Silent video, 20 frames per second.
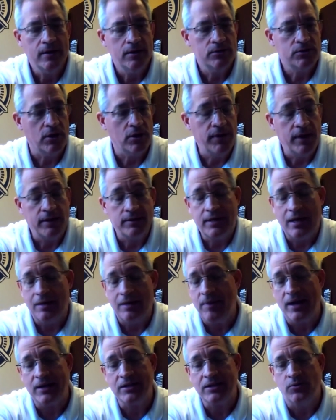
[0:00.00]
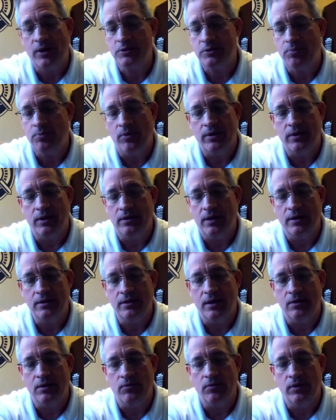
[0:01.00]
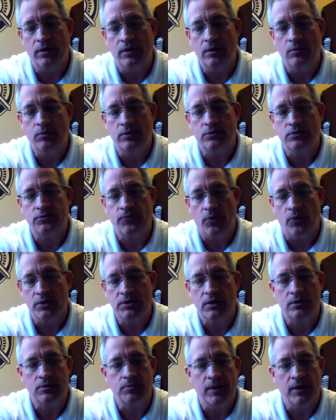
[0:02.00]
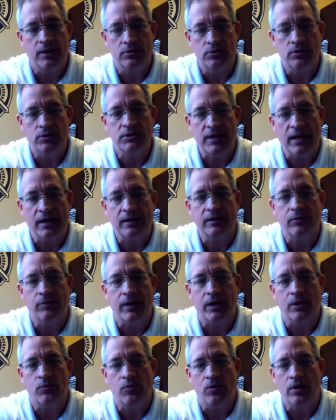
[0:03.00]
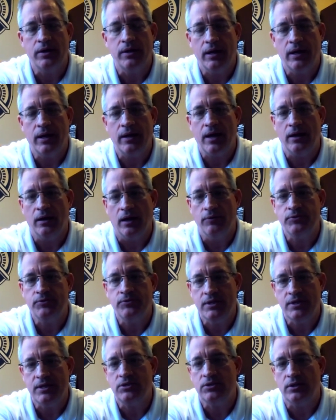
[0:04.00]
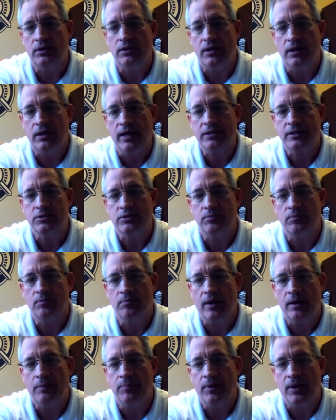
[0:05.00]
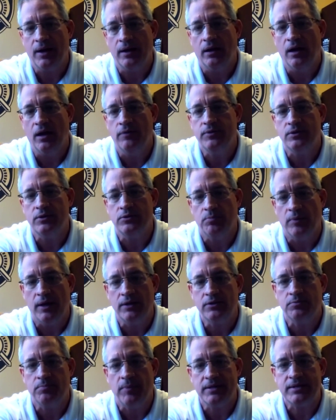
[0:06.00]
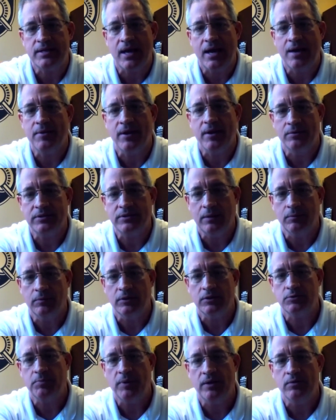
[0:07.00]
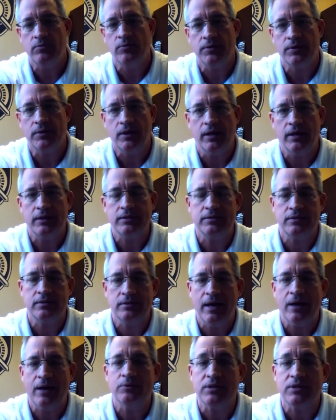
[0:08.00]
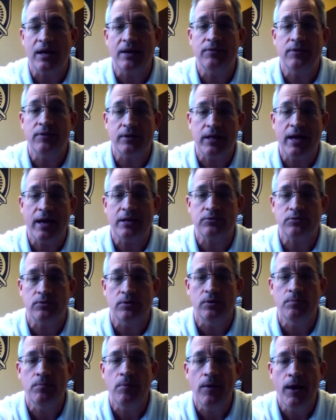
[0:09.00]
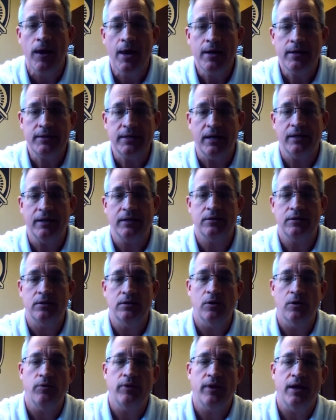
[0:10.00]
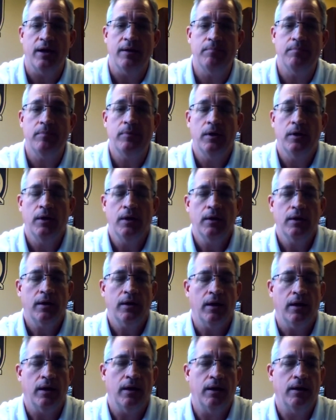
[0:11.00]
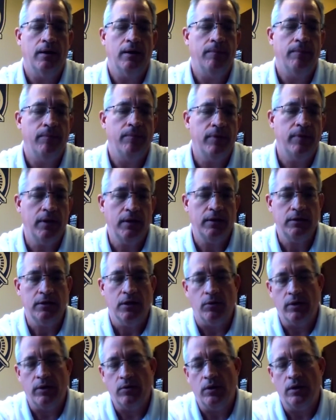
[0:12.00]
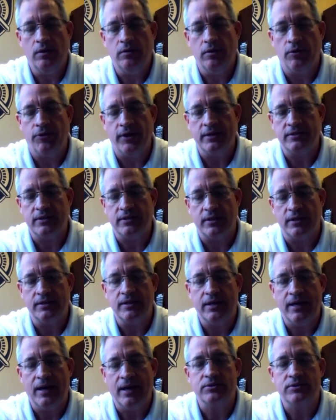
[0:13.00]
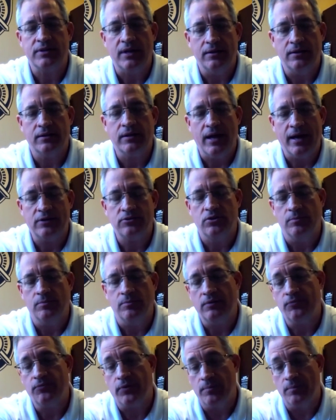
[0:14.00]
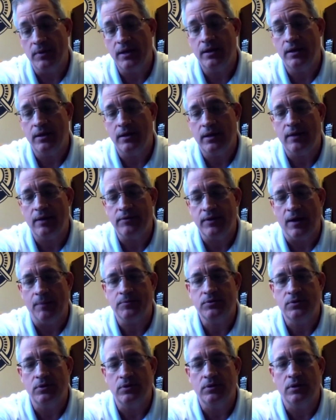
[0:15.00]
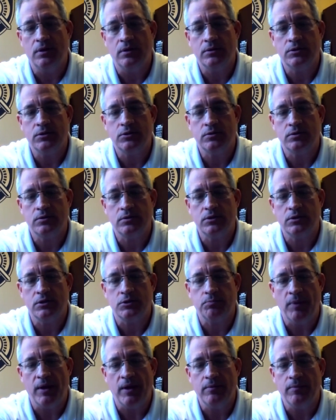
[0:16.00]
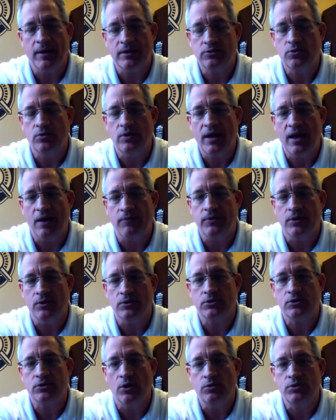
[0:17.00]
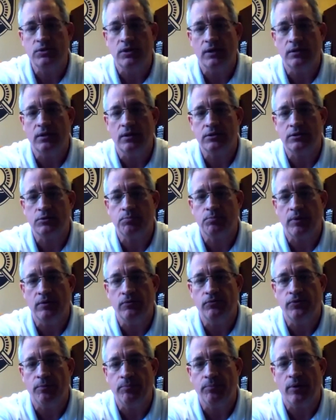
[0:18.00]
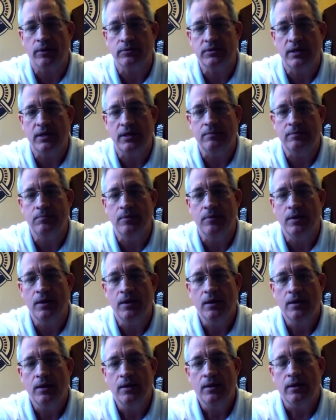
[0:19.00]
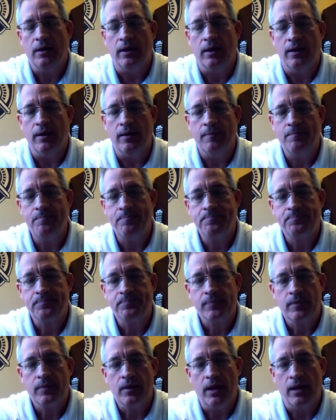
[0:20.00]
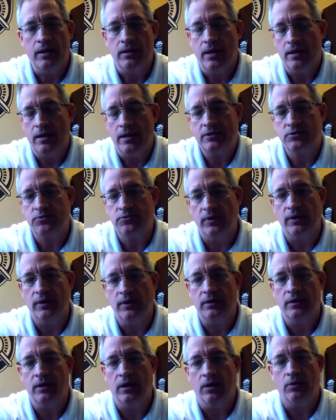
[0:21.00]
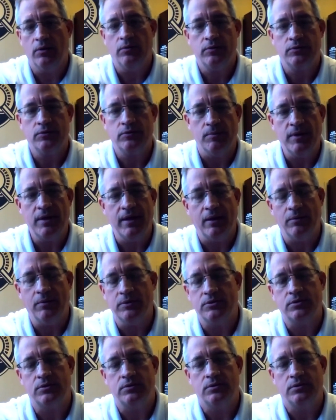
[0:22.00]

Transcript: So then came back to West Point and, and, and really was fortunate to be able to do exactly what I wanted. I, I loved teaching cadets, uh, but I loved as much my time that I was able to spend with cadets outside the classroom, getting to know them, uh, you know, in, in, the things that they did outside the classroom. And for me, I had the opportunity to, to spend about two and a half years coaching the sprint football team. Um, and, and that's really, you know, to me, that was